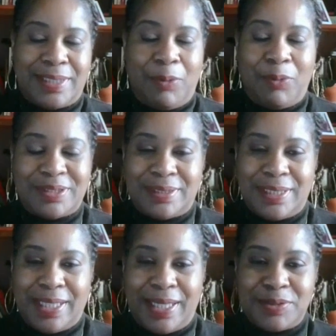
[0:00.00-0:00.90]
That wasn't
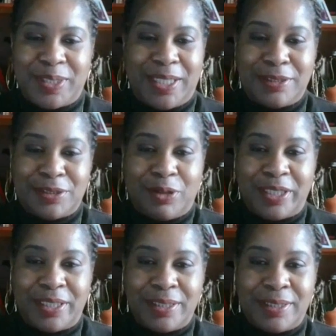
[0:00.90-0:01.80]
the case when I
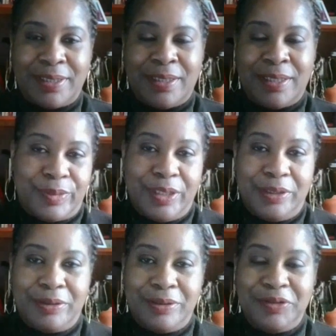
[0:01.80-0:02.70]
started. You
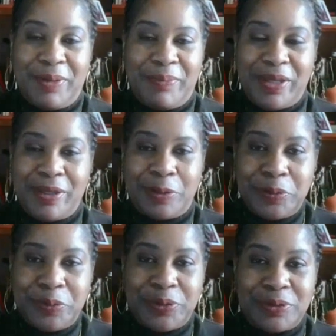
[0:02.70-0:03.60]
know, you can make your own
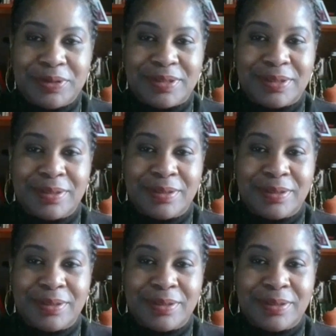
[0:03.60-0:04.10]
rules.